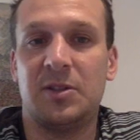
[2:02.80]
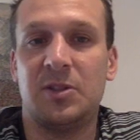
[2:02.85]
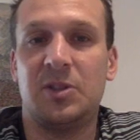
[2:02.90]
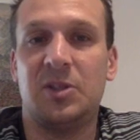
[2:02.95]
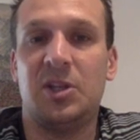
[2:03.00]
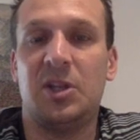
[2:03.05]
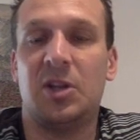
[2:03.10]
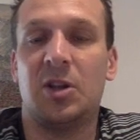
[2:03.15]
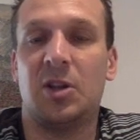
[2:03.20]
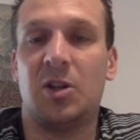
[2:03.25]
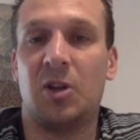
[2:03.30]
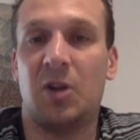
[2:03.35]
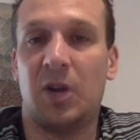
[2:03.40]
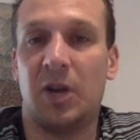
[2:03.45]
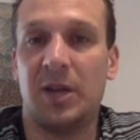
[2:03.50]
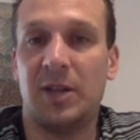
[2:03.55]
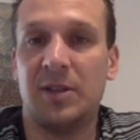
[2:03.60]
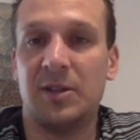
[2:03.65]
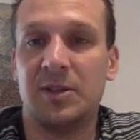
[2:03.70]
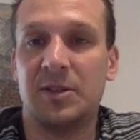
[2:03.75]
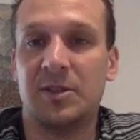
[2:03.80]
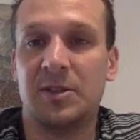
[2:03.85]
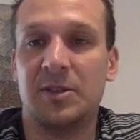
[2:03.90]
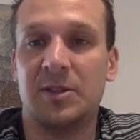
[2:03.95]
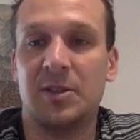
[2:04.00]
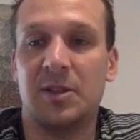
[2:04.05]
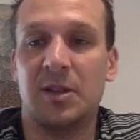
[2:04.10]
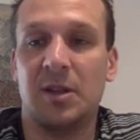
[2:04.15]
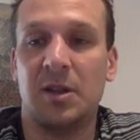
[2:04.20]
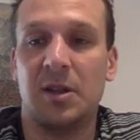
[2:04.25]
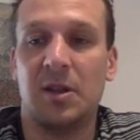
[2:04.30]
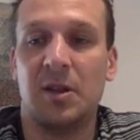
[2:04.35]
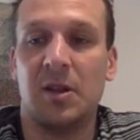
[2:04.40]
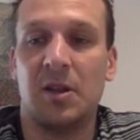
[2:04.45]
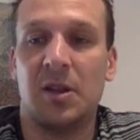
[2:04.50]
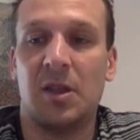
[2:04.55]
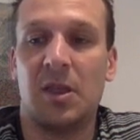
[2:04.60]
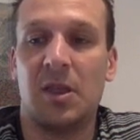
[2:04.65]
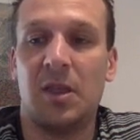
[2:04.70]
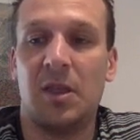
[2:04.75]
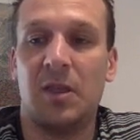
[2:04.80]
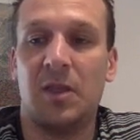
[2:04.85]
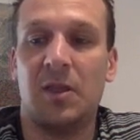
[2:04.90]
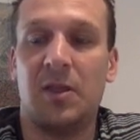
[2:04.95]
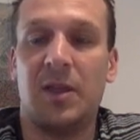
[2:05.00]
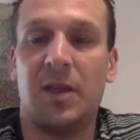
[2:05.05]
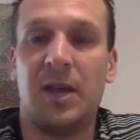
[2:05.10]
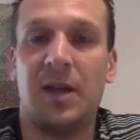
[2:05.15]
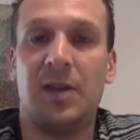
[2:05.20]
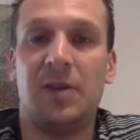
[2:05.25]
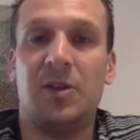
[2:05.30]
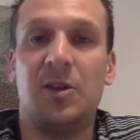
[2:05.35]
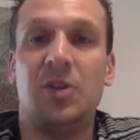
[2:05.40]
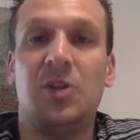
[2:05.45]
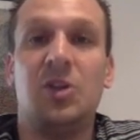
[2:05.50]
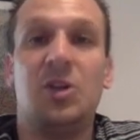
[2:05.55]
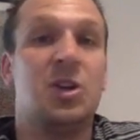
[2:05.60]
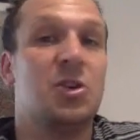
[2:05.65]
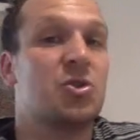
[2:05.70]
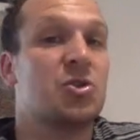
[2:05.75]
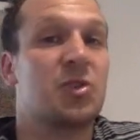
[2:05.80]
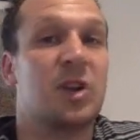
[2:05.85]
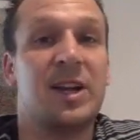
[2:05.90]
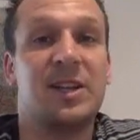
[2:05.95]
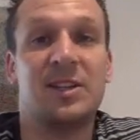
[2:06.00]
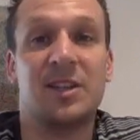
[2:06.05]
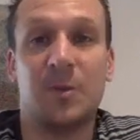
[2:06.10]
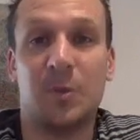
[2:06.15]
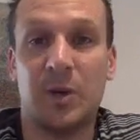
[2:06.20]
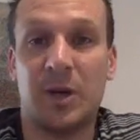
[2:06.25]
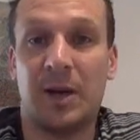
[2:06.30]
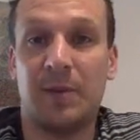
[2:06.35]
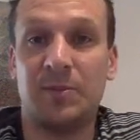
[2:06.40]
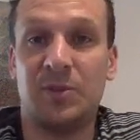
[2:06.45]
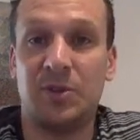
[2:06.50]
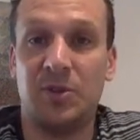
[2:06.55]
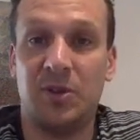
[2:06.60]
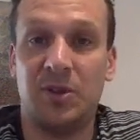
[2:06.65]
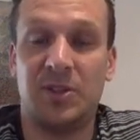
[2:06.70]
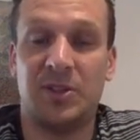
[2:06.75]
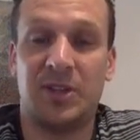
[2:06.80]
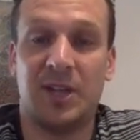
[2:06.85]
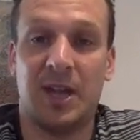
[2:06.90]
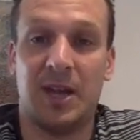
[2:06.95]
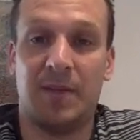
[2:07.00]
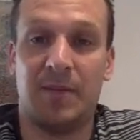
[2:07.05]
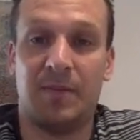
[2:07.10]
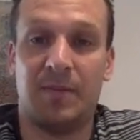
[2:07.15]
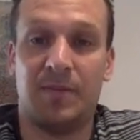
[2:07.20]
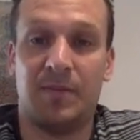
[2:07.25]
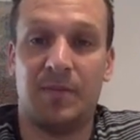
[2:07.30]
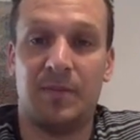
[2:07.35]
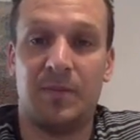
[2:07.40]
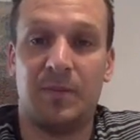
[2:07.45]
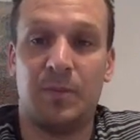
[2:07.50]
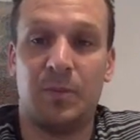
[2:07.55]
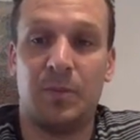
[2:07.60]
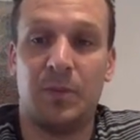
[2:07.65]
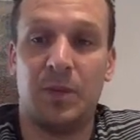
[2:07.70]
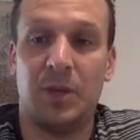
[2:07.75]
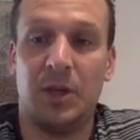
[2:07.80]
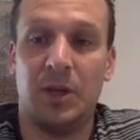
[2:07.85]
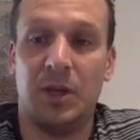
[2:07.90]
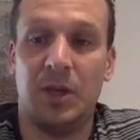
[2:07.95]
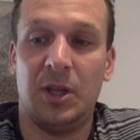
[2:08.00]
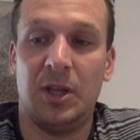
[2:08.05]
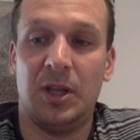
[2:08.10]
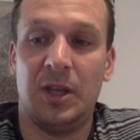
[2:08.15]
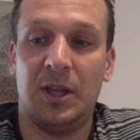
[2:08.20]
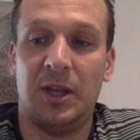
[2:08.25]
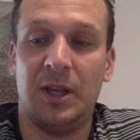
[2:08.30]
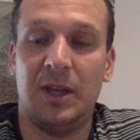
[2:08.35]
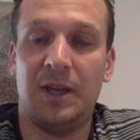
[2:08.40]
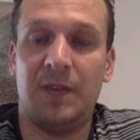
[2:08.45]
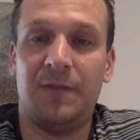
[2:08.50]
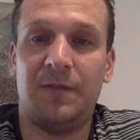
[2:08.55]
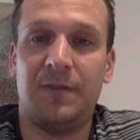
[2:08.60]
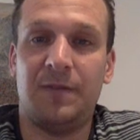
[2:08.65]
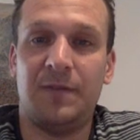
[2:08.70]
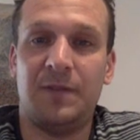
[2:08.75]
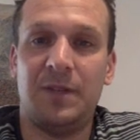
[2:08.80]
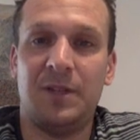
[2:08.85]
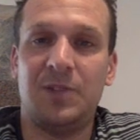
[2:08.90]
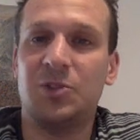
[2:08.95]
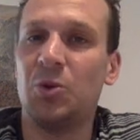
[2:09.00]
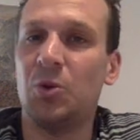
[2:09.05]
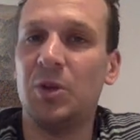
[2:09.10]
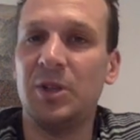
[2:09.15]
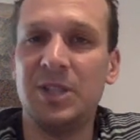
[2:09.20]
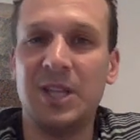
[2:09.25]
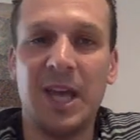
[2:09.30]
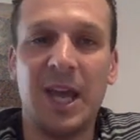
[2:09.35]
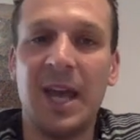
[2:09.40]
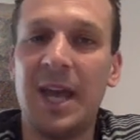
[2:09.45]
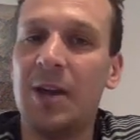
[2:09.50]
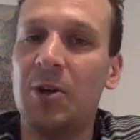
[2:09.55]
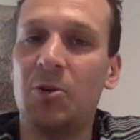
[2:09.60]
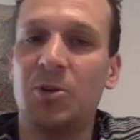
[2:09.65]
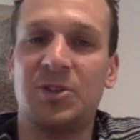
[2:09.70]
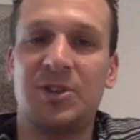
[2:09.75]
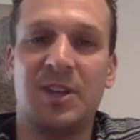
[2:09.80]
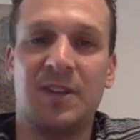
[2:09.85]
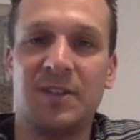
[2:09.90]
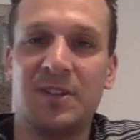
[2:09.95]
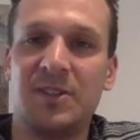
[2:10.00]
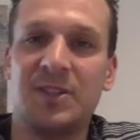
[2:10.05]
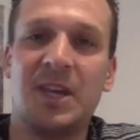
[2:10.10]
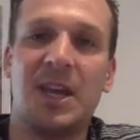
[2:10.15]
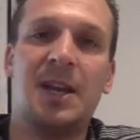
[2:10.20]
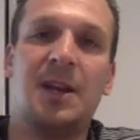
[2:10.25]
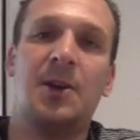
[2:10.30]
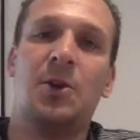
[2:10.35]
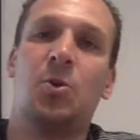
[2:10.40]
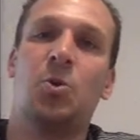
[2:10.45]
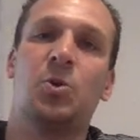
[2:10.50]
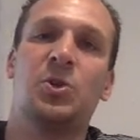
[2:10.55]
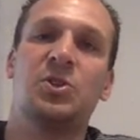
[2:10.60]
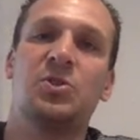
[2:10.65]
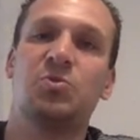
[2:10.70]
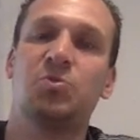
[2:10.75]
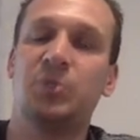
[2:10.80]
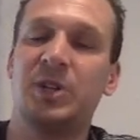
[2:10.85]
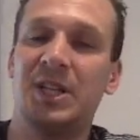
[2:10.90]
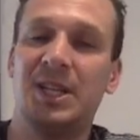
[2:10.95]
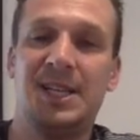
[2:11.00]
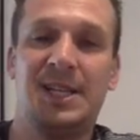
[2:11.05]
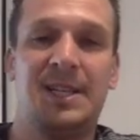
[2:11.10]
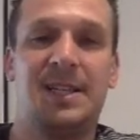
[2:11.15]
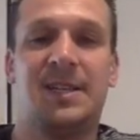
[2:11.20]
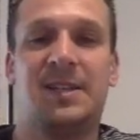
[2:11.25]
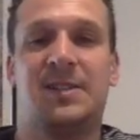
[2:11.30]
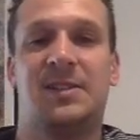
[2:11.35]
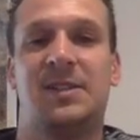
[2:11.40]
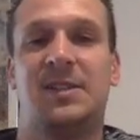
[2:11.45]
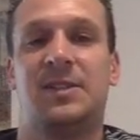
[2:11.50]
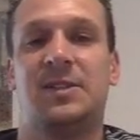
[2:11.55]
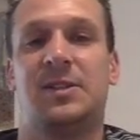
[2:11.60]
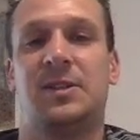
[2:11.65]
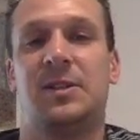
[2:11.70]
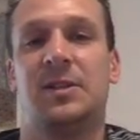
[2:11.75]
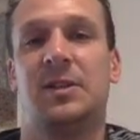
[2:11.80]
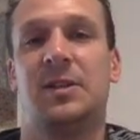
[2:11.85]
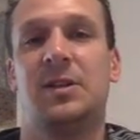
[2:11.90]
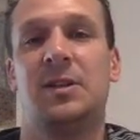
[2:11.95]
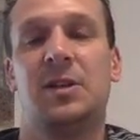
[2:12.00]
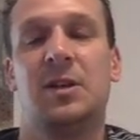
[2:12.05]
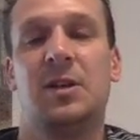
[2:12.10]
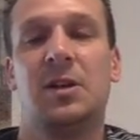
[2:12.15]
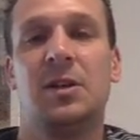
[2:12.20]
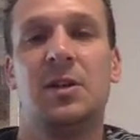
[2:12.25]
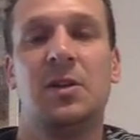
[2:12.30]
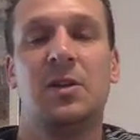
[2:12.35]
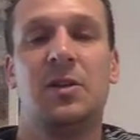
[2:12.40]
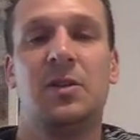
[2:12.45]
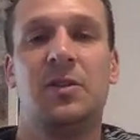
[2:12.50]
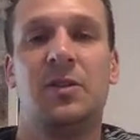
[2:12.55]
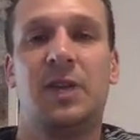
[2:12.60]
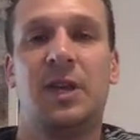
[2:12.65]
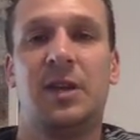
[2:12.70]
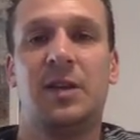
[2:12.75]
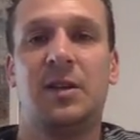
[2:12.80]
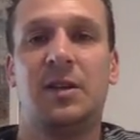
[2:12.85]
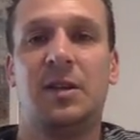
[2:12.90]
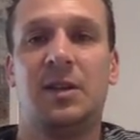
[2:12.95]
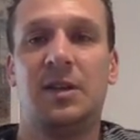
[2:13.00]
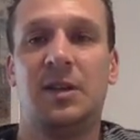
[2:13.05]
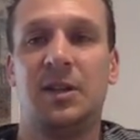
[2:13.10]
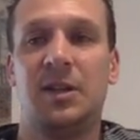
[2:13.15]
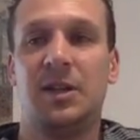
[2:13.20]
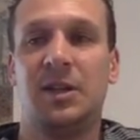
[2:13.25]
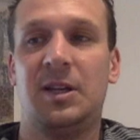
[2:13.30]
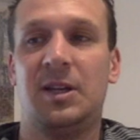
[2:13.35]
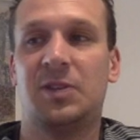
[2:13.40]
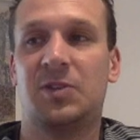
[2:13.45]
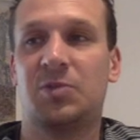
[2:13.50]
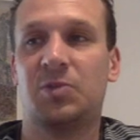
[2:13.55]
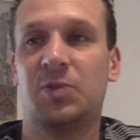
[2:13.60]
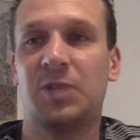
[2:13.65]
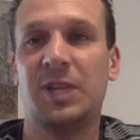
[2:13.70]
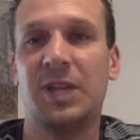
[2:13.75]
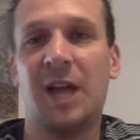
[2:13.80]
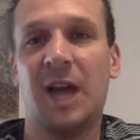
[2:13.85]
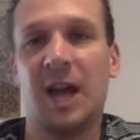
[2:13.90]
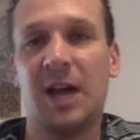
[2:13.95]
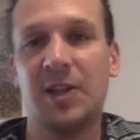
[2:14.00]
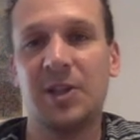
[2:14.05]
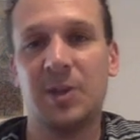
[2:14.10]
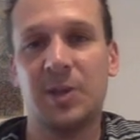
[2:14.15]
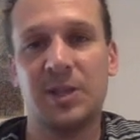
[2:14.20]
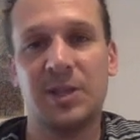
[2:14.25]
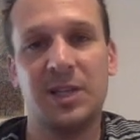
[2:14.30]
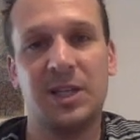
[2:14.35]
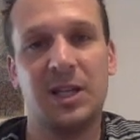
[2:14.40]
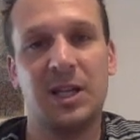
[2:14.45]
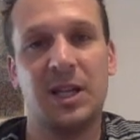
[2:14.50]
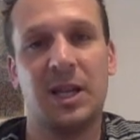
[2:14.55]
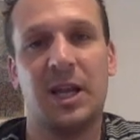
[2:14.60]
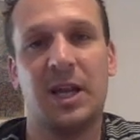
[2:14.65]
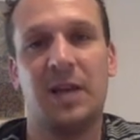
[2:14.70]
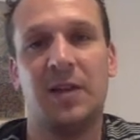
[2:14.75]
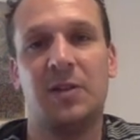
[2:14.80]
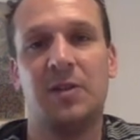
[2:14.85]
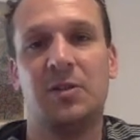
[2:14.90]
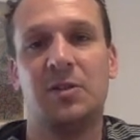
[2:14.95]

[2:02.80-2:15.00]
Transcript: to your clients, then you can train someone up to do the same. If it's all in your head or it's never stated or it's really inconsistent, then it's really hard to articulate,